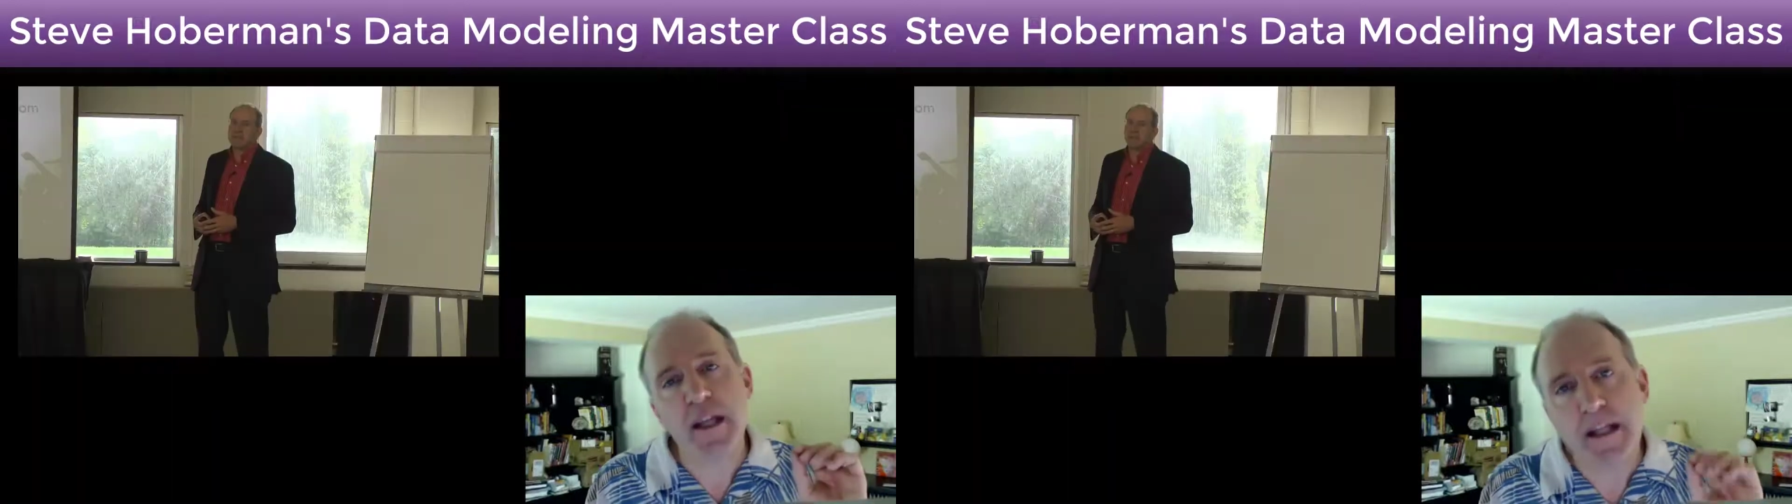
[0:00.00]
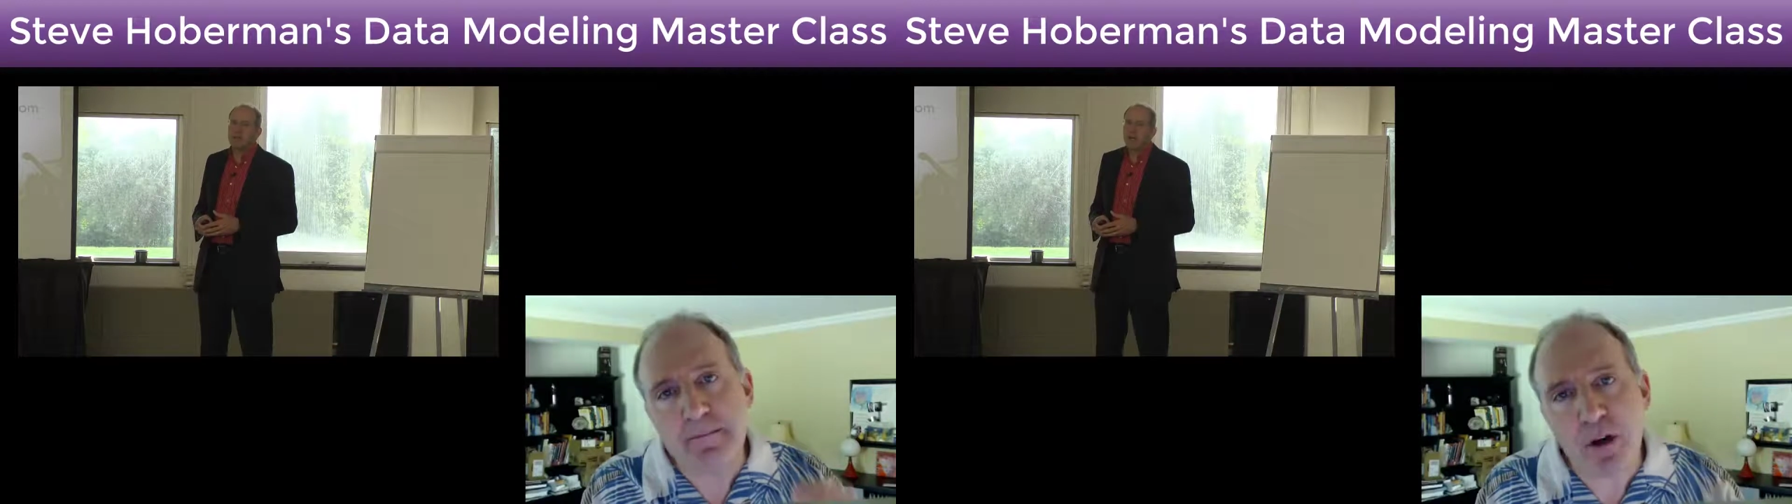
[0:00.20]

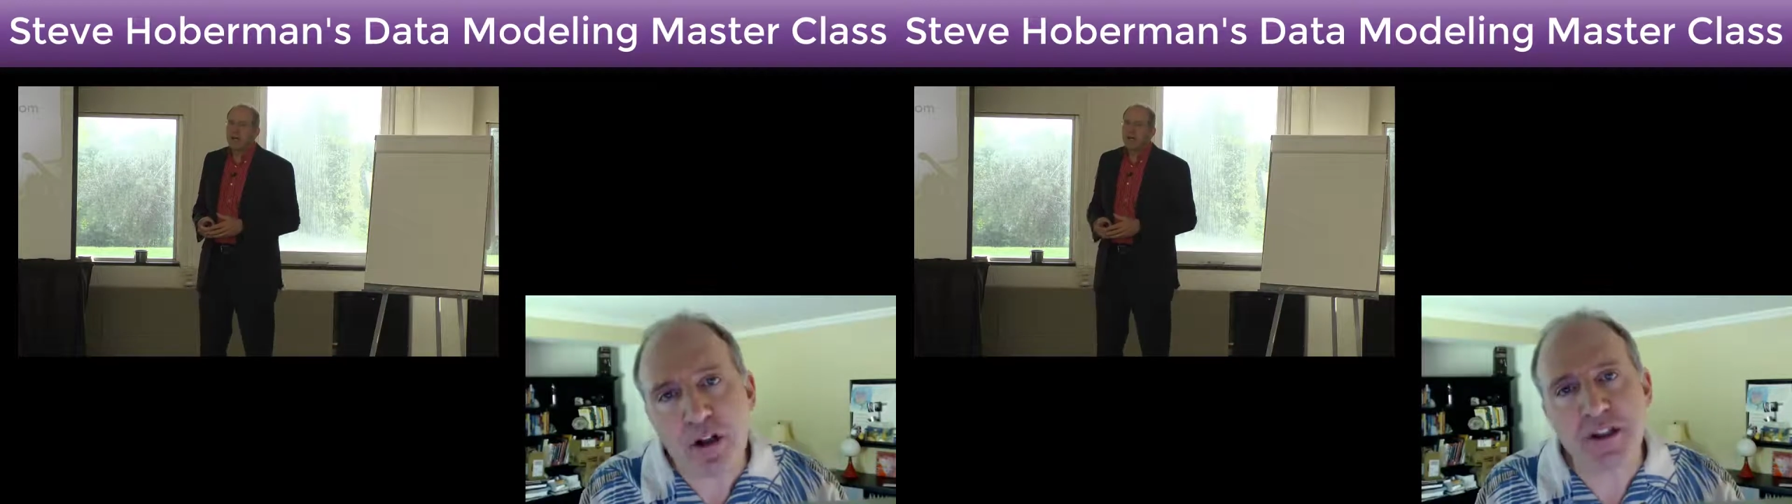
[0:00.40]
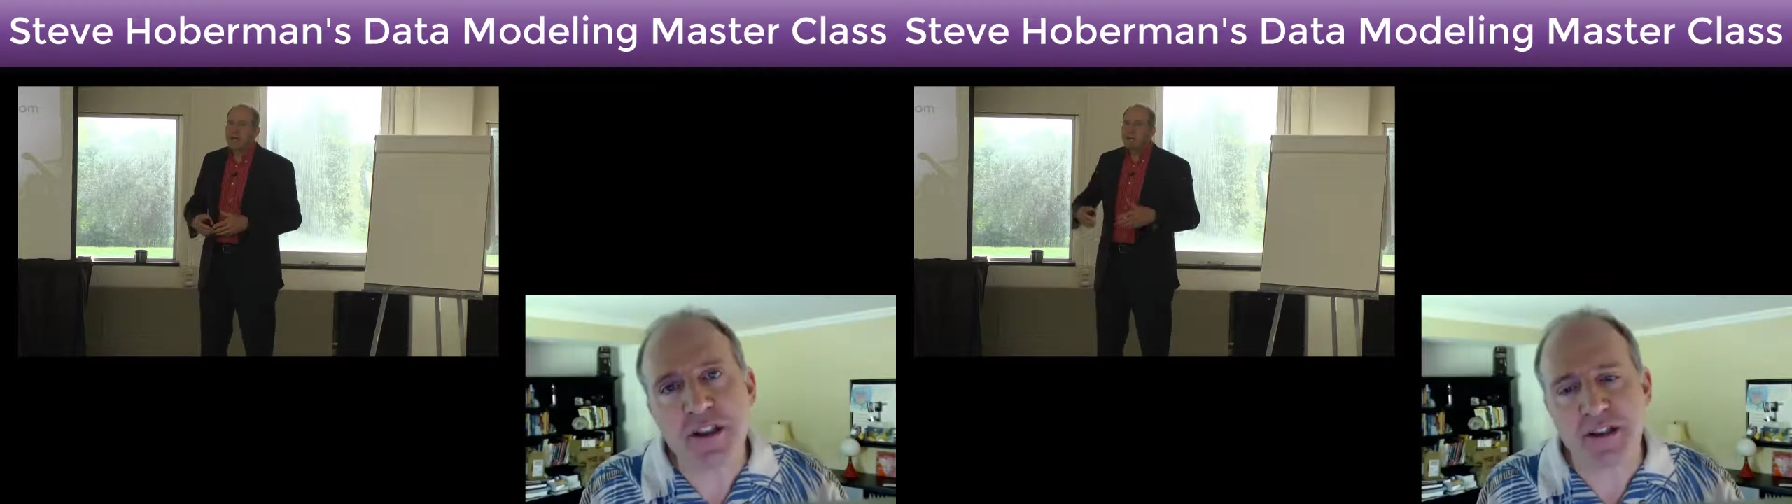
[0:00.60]

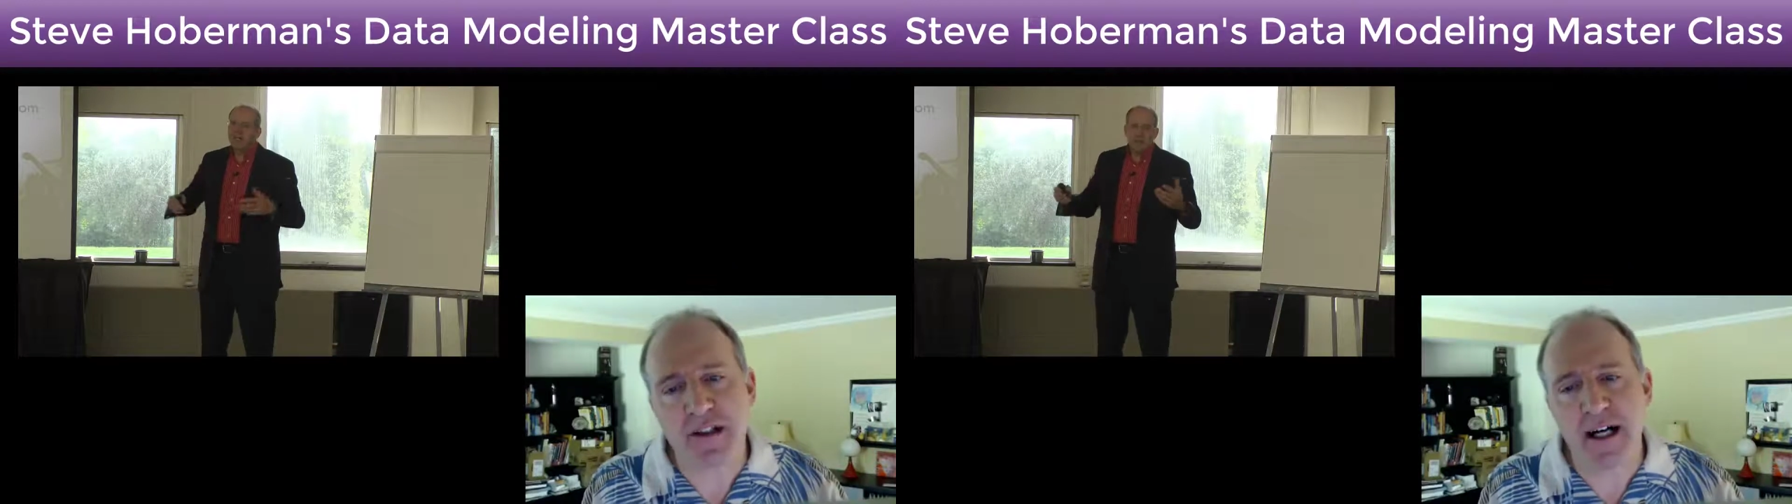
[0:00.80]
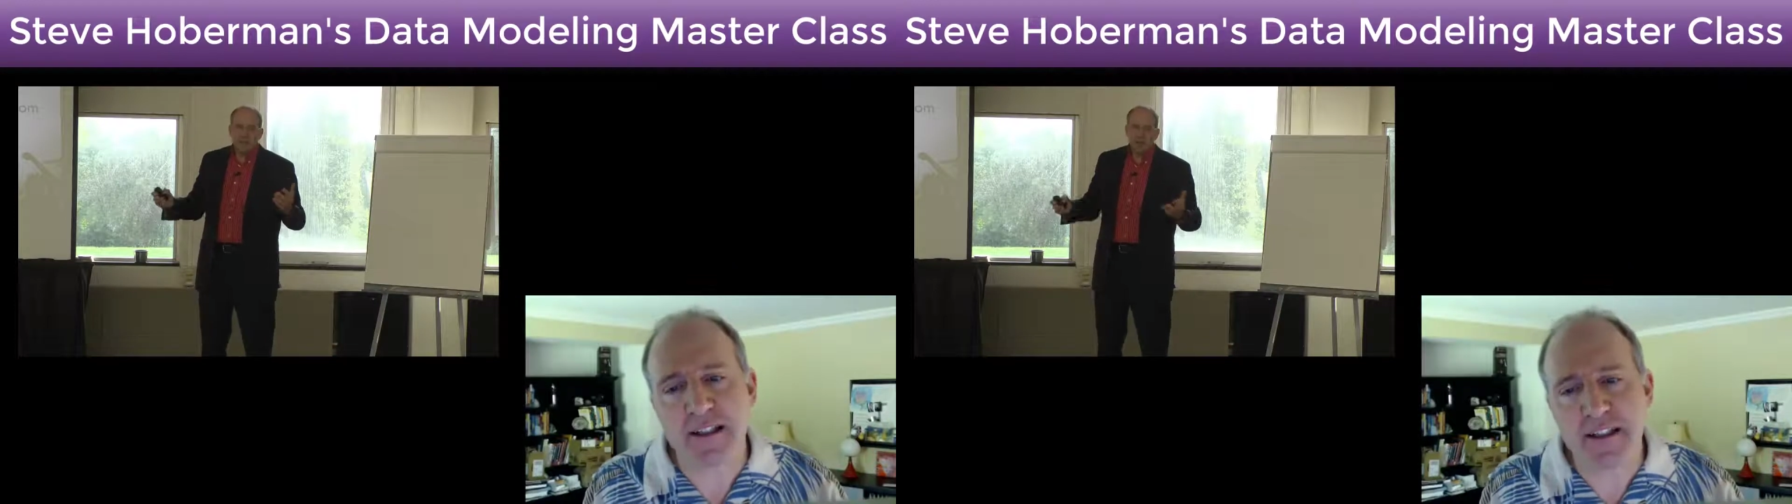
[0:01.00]
in-person
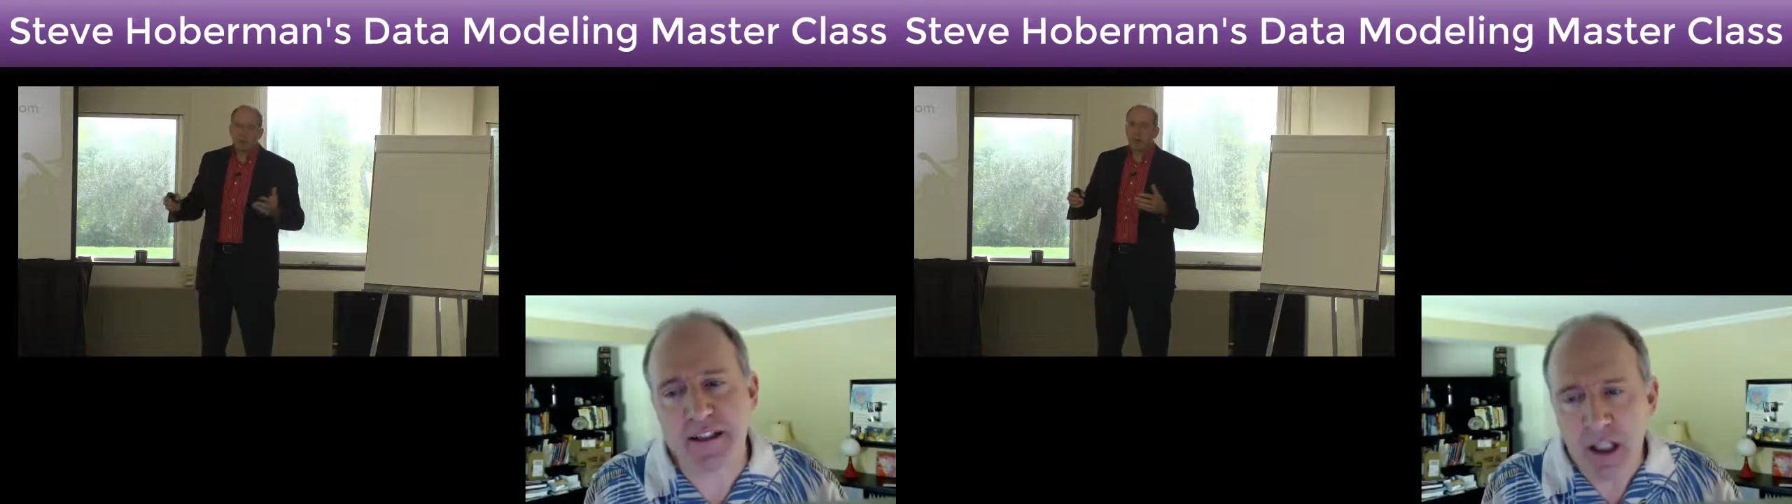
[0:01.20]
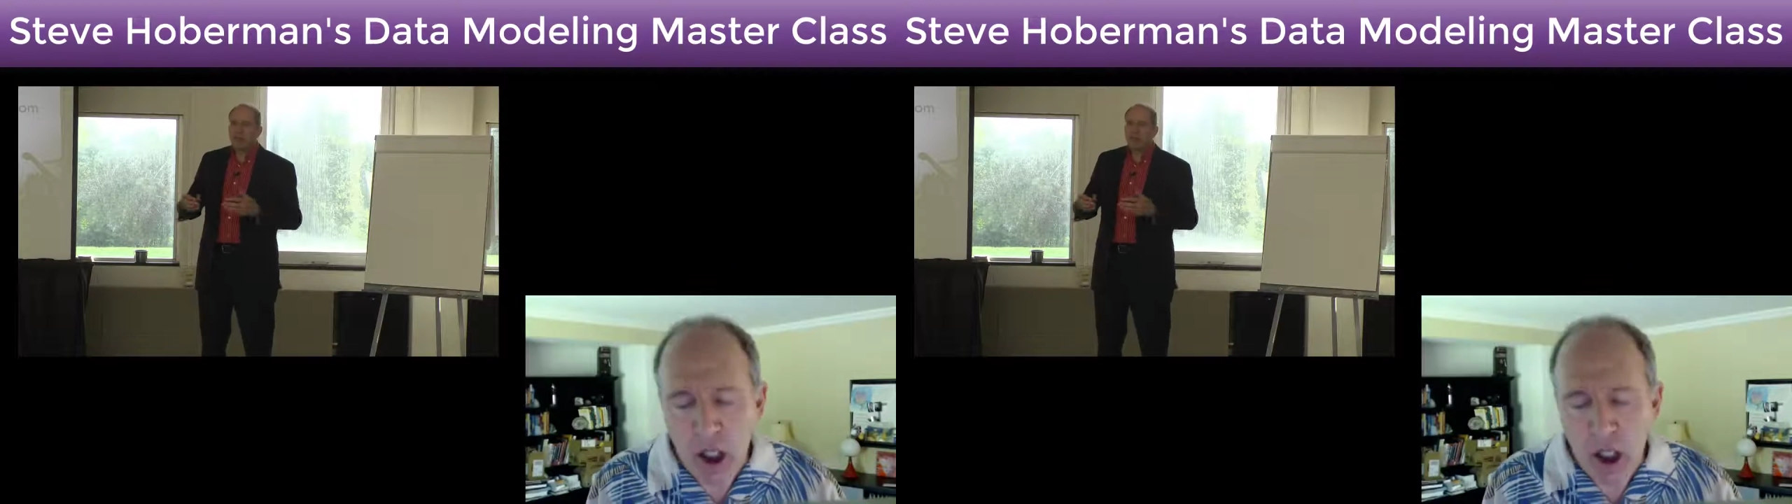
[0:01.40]
classes,